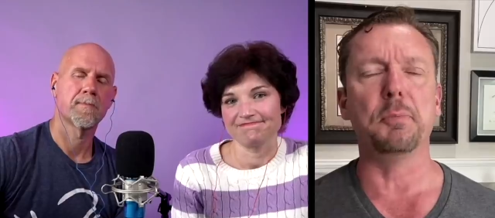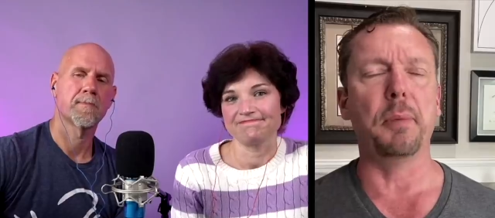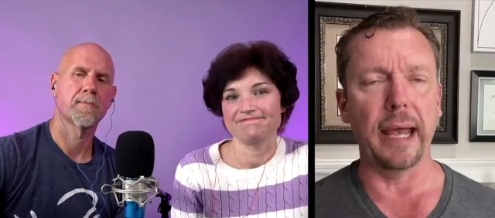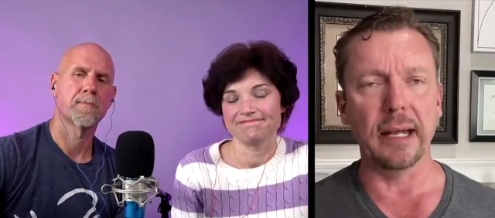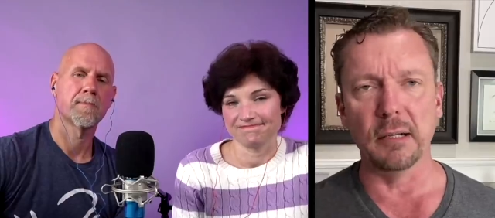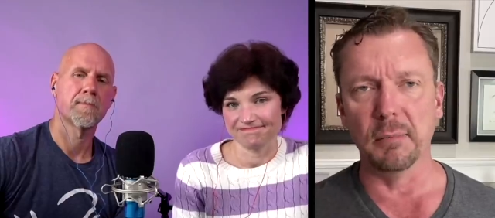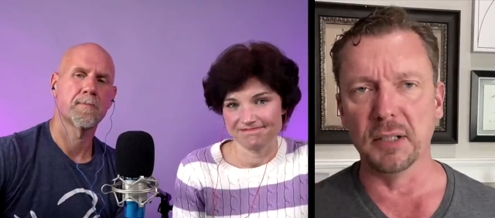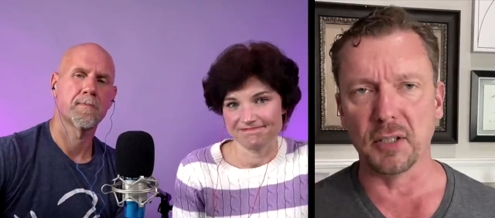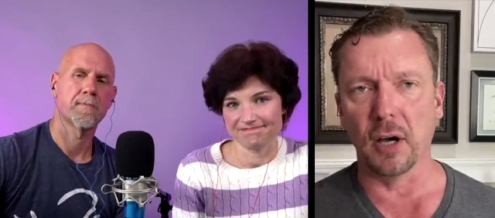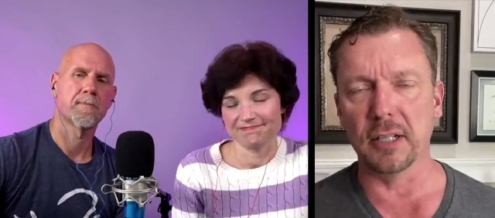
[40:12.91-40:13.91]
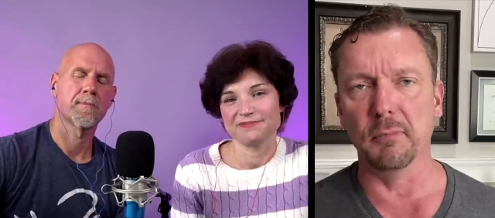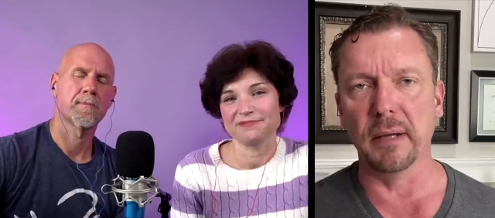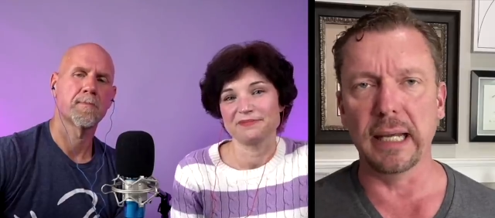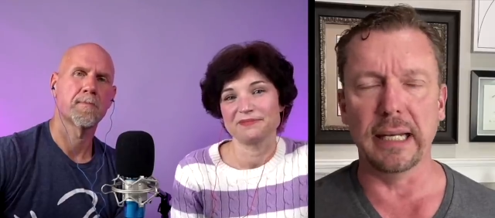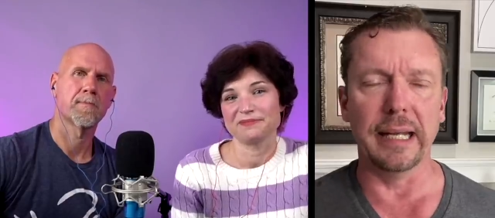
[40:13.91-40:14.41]
Speaker 1: panda massage
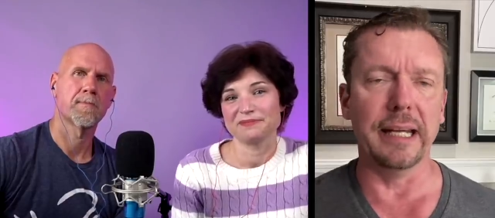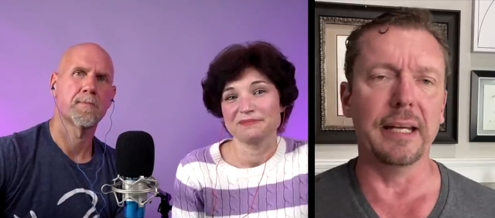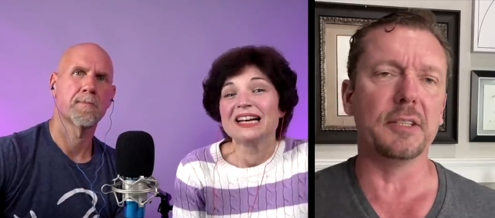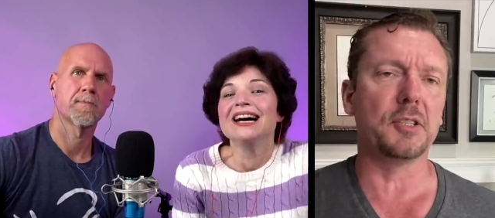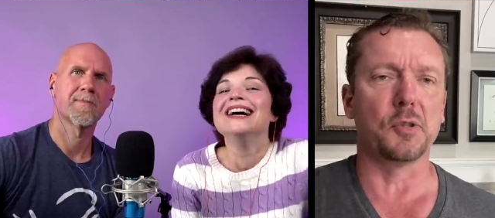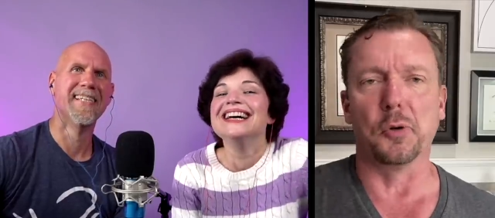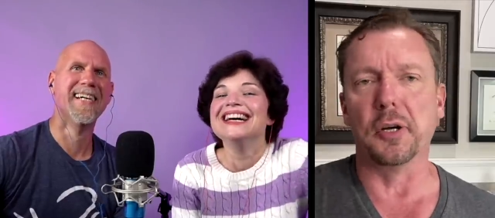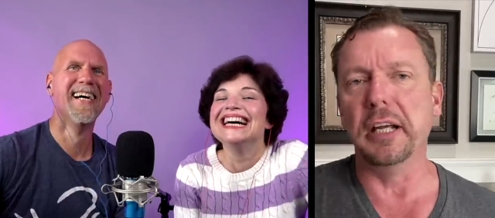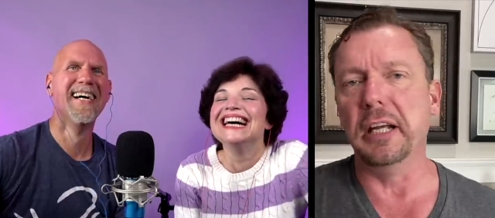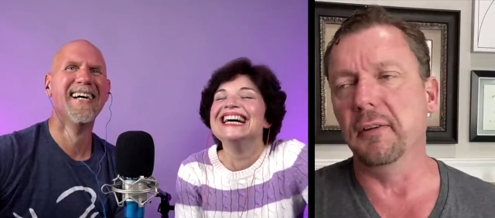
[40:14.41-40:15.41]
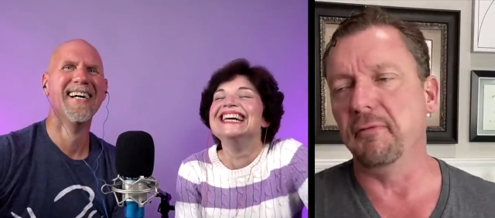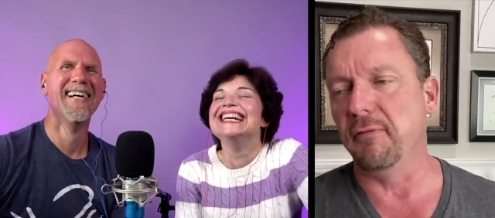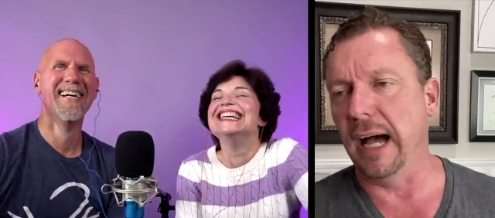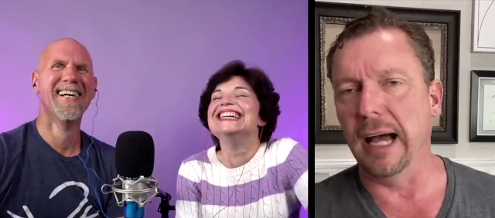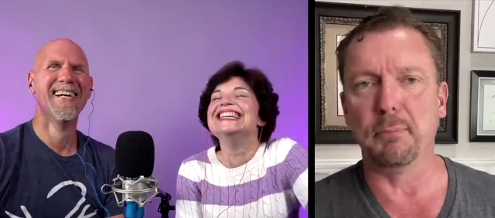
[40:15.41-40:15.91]
meat is 3 to
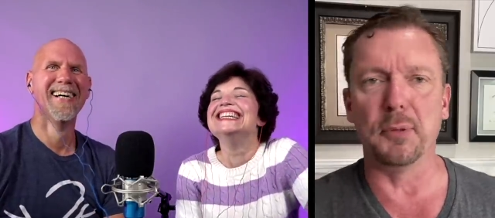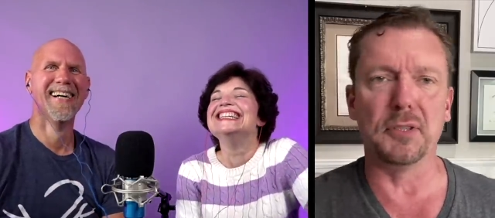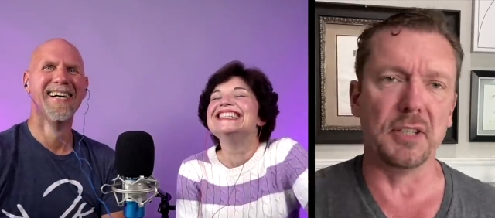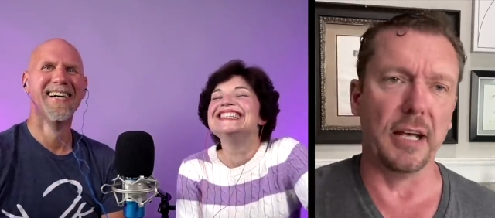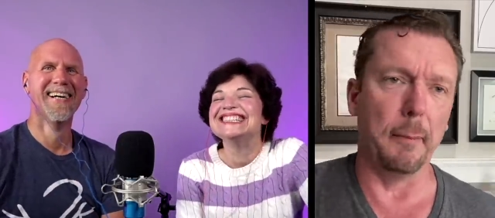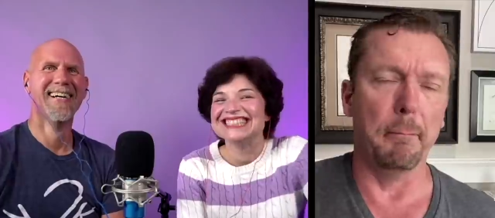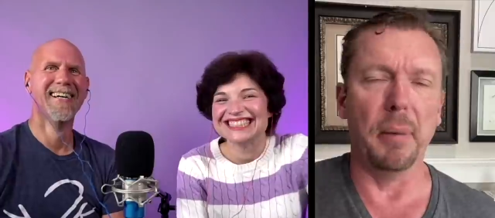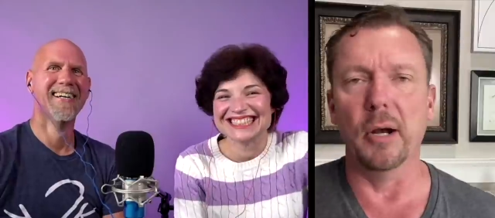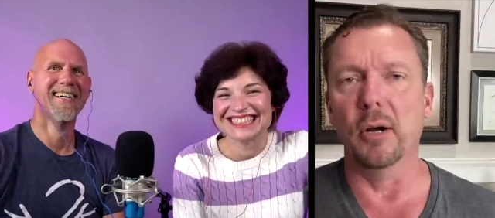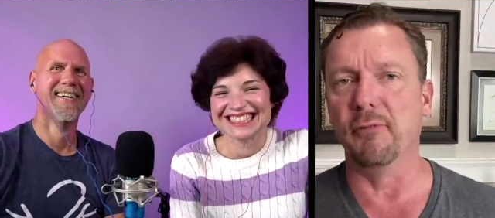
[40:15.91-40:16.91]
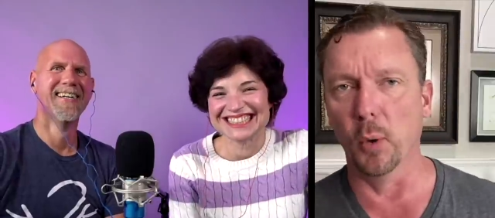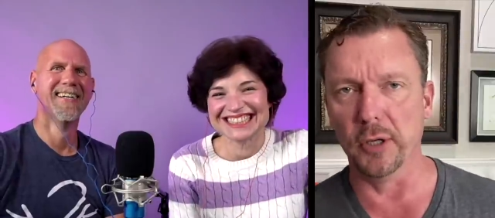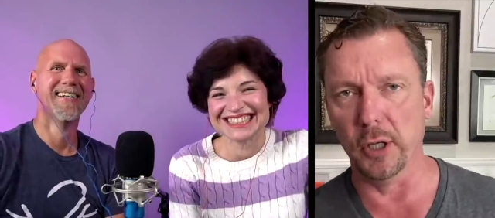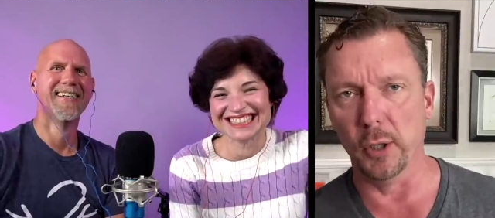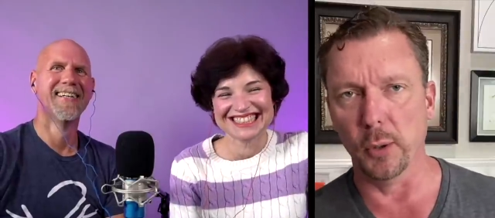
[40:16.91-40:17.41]
5% better for
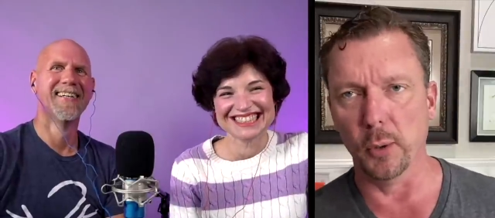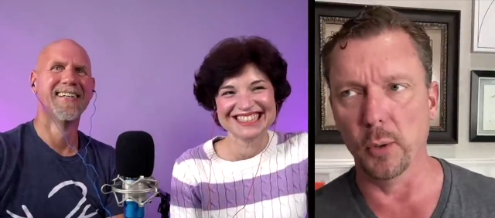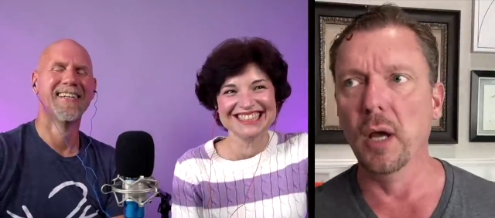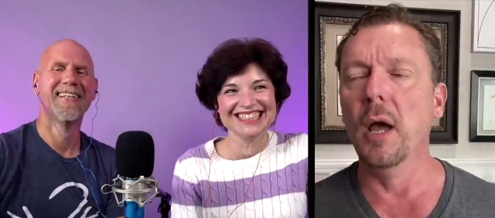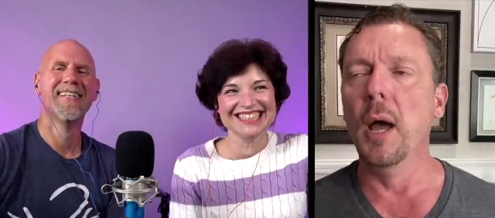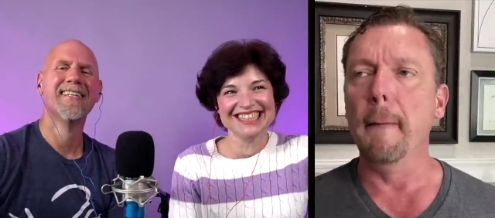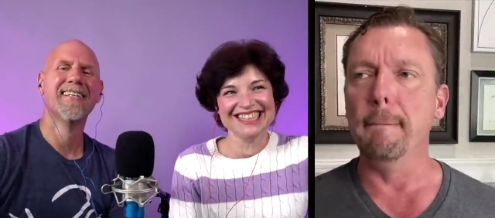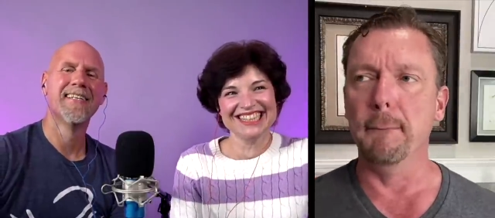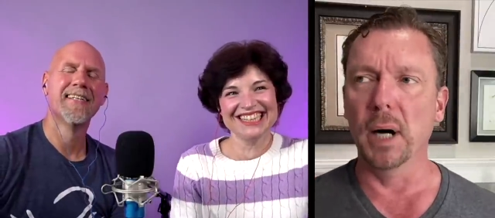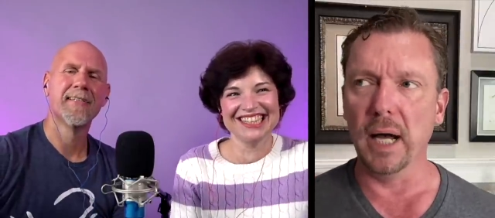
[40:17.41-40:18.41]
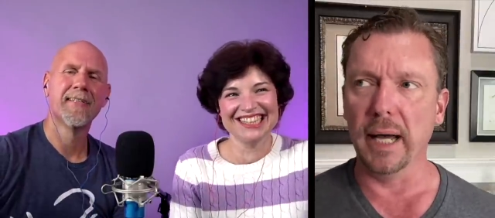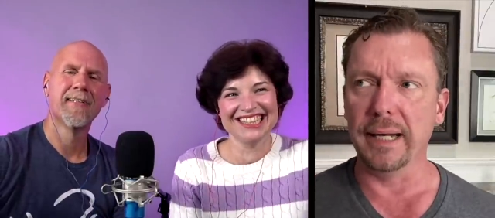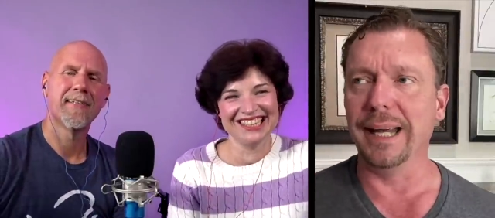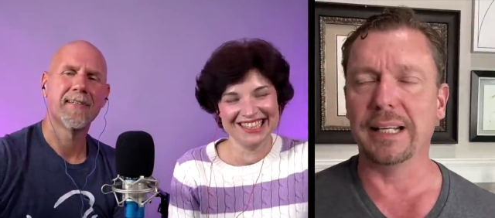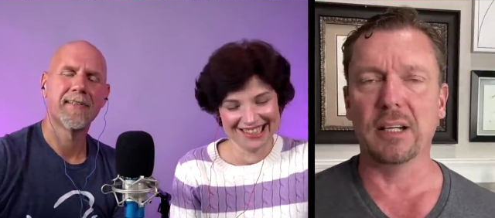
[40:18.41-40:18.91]
you, but
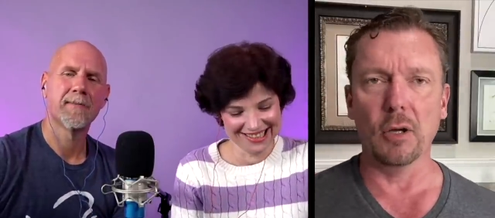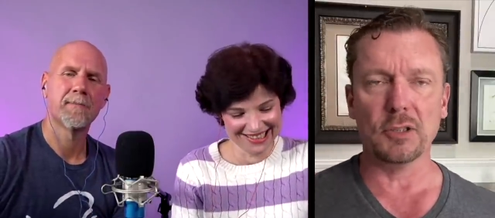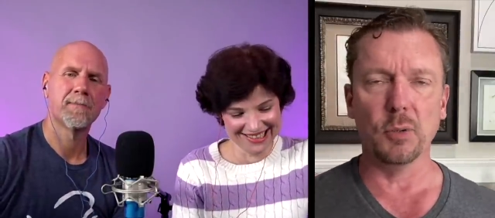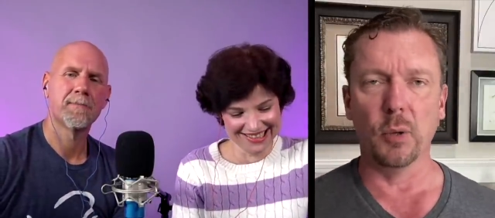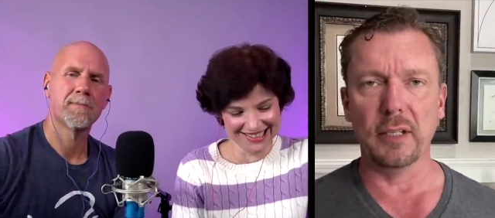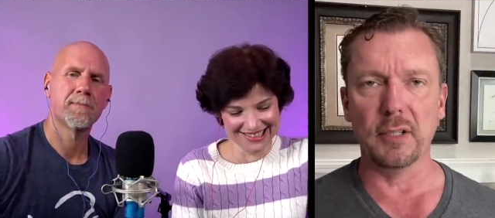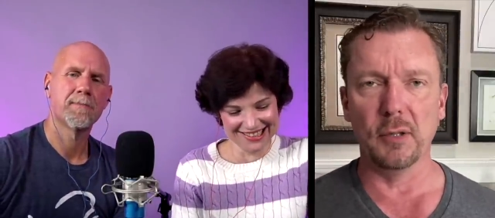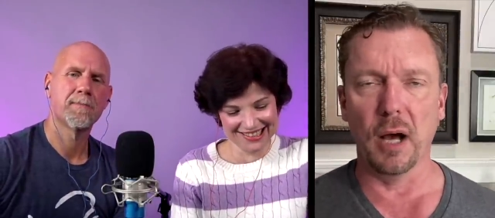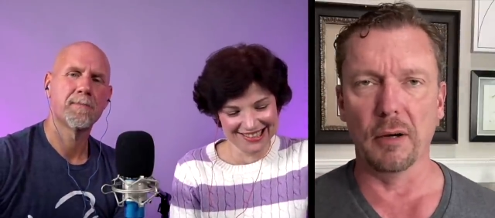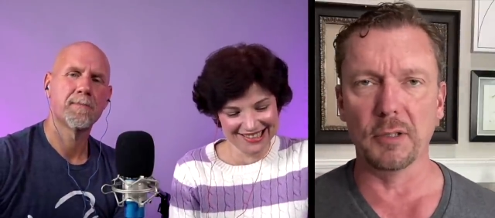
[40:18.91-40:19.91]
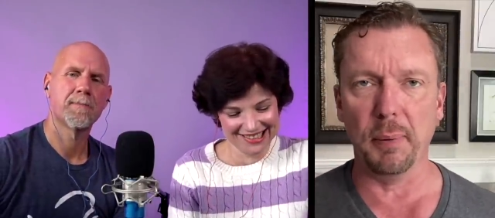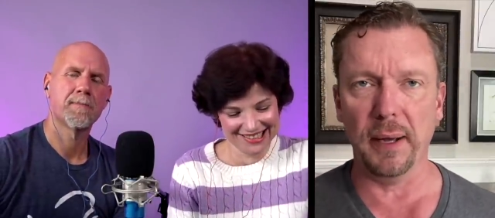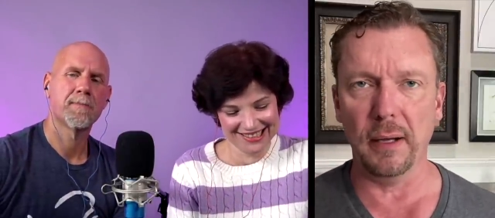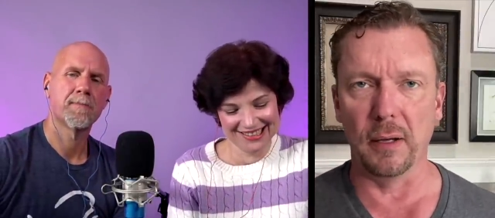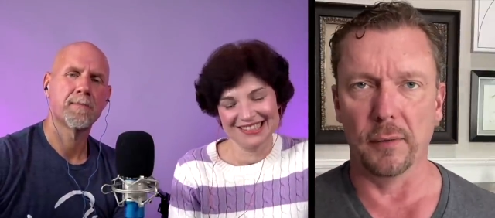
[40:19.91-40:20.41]
it costs $22 a
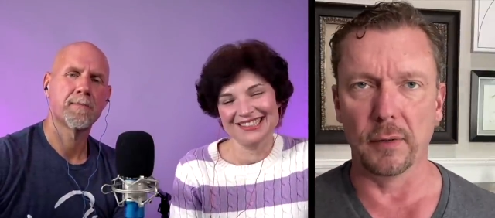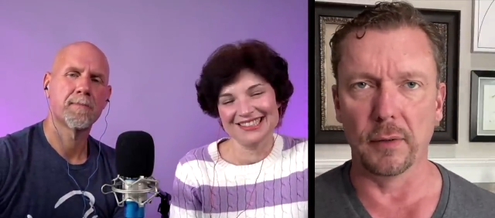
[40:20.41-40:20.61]
pound.